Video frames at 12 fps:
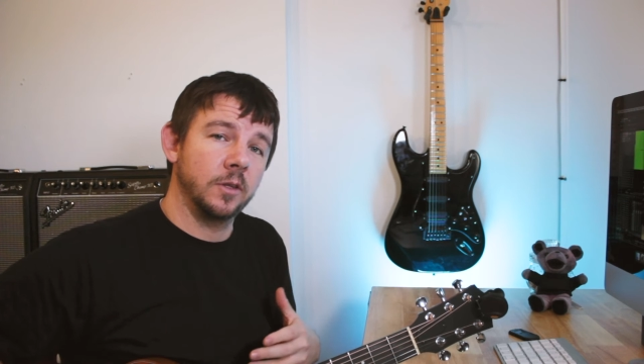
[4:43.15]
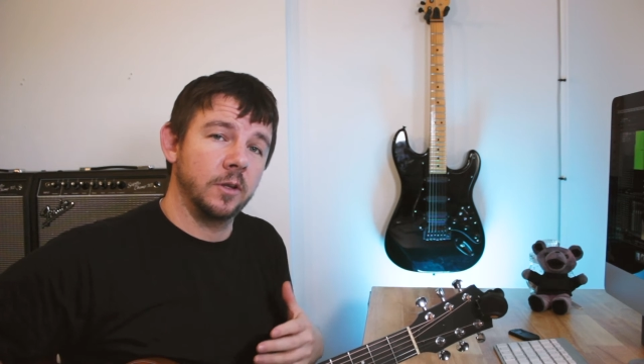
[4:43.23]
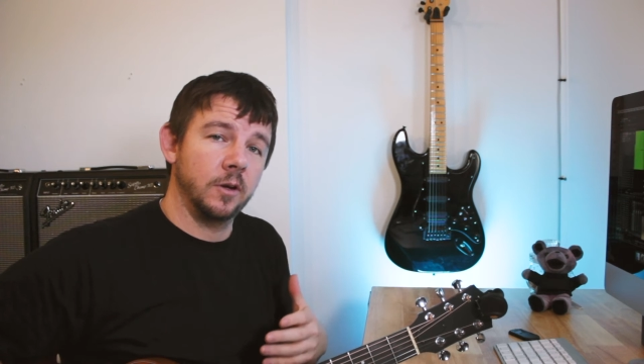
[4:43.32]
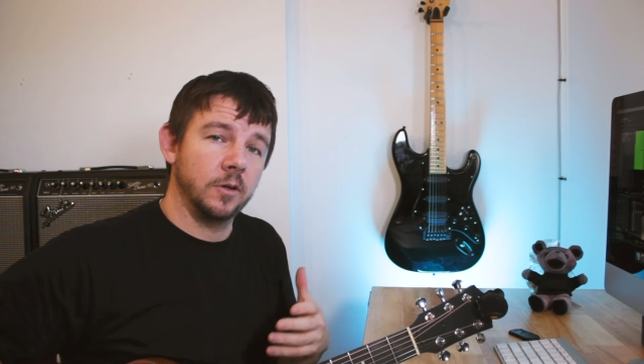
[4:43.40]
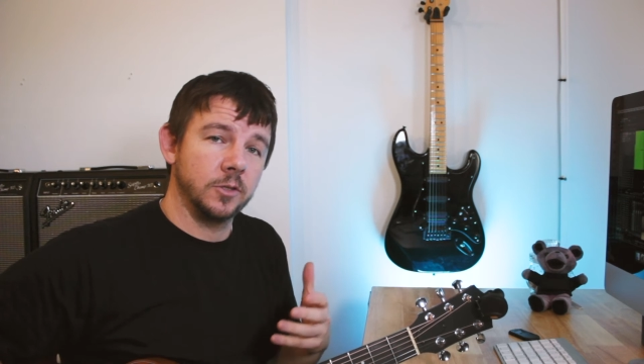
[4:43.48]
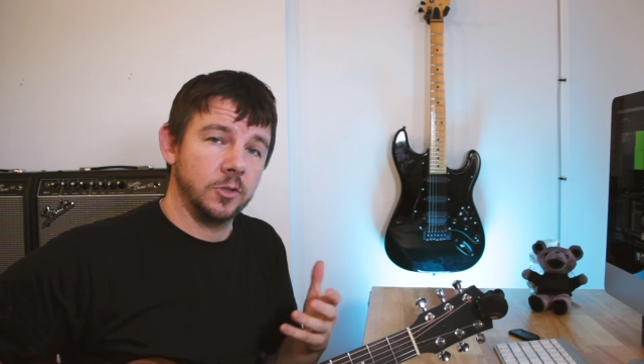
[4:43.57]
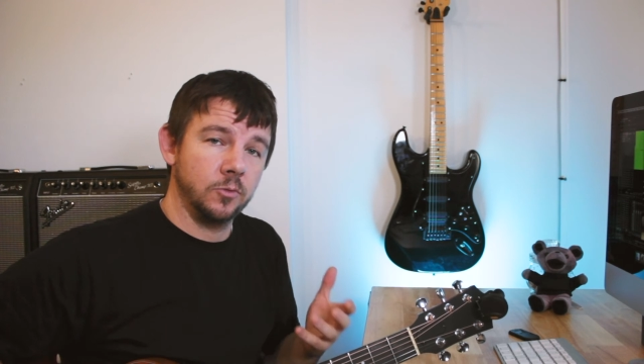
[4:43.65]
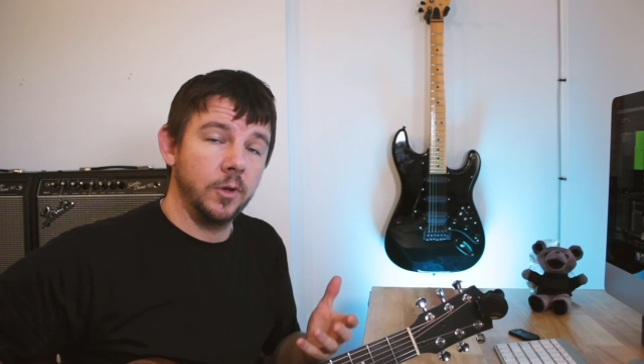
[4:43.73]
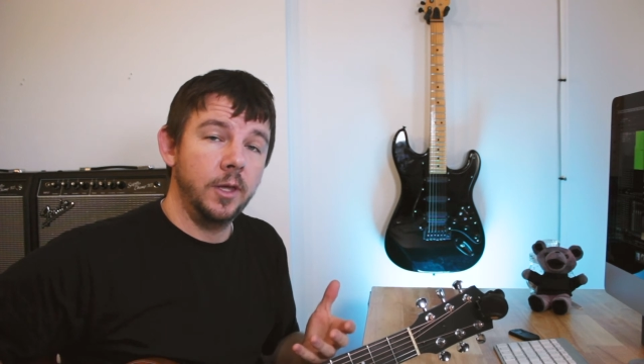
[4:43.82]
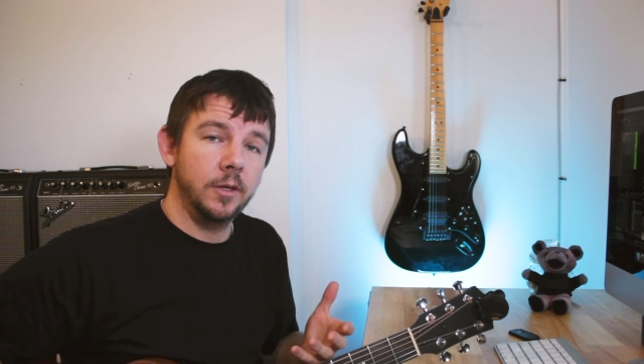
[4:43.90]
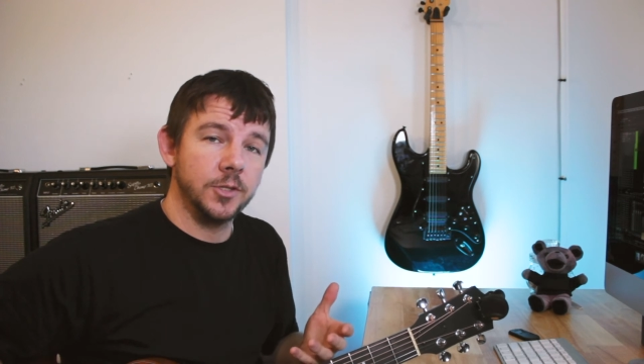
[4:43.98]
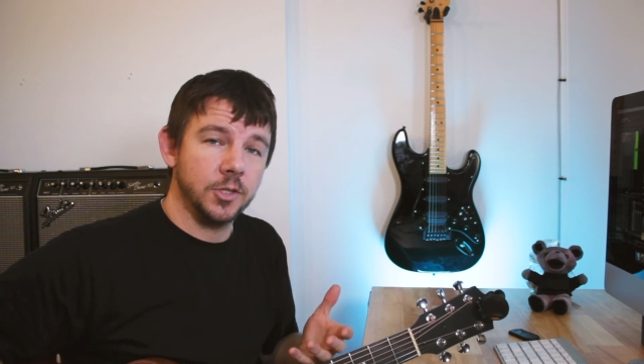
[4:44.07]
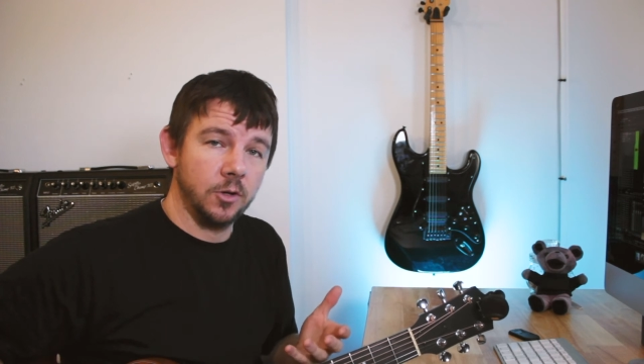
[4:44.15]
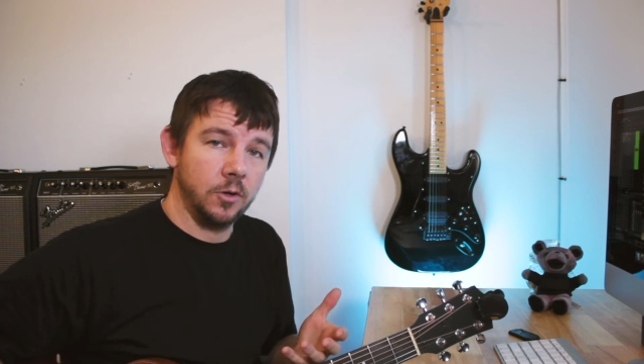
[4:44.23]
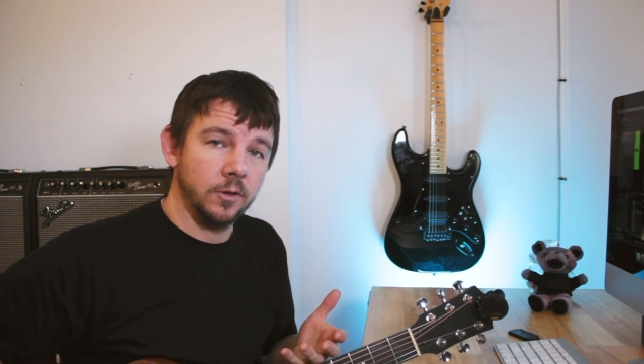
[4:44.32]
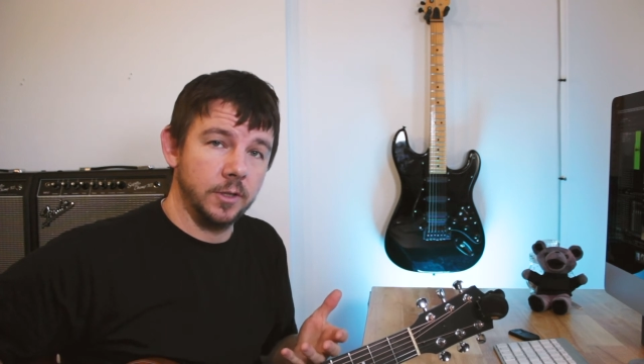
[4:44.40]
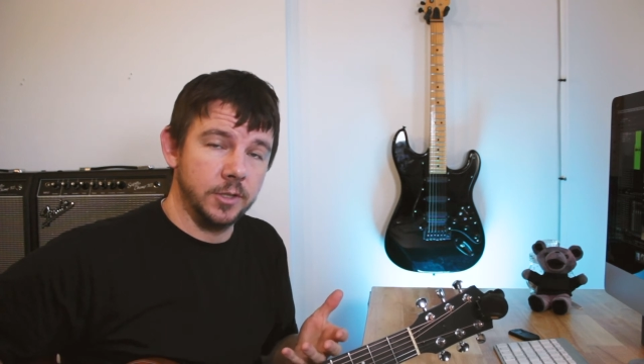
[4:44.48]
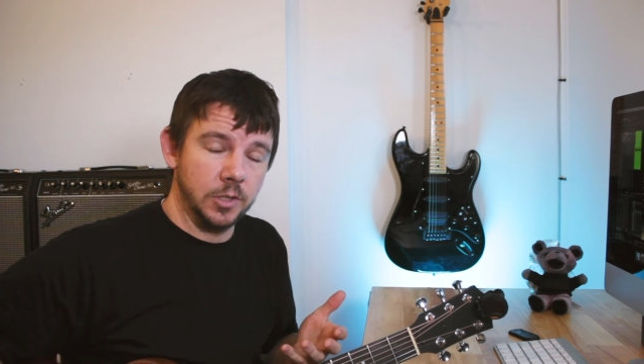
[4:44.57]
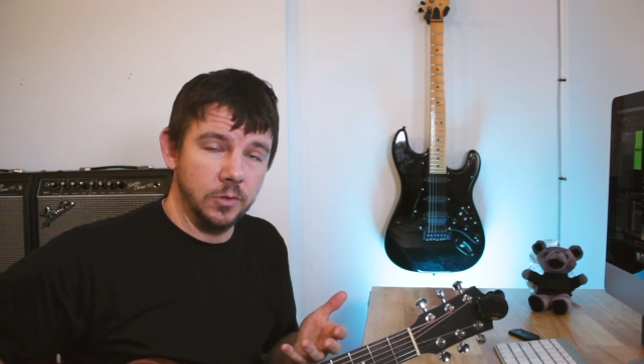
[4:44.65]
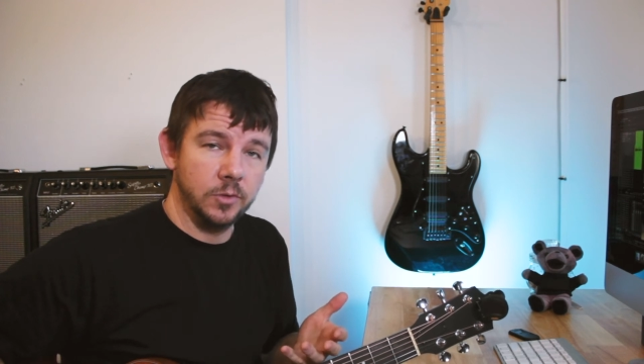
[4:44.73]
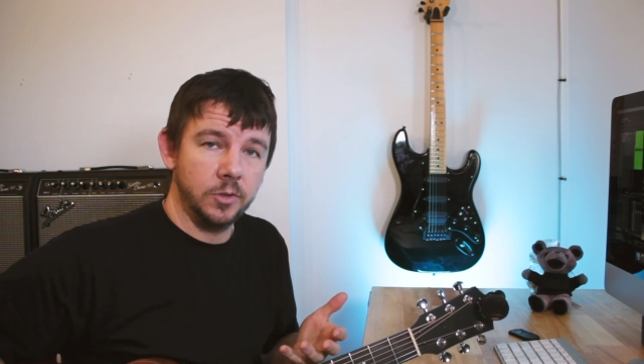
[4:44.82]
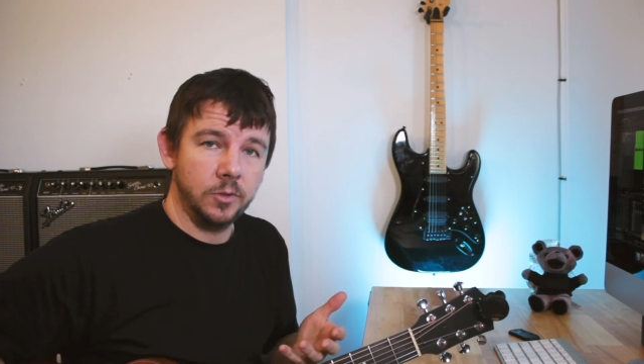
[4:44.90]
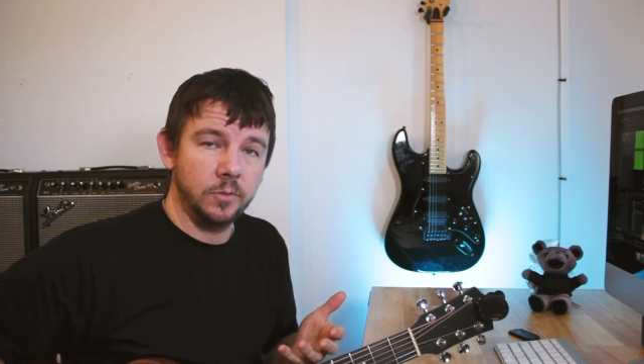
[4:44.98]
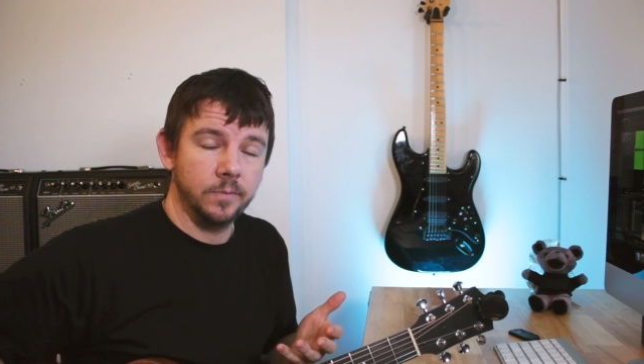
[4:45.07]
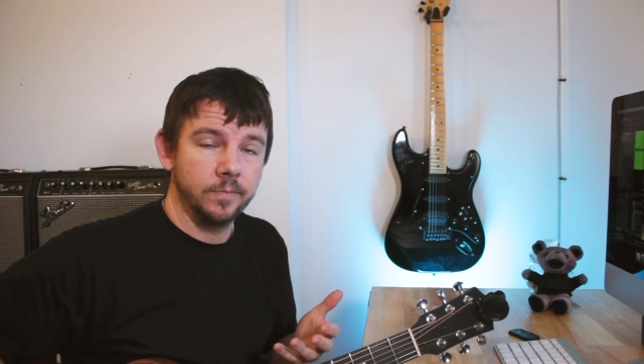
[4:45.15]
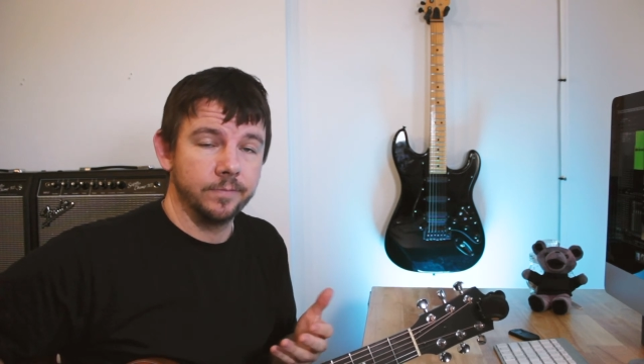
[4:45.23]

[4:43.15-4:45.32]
that our string is currently tuned to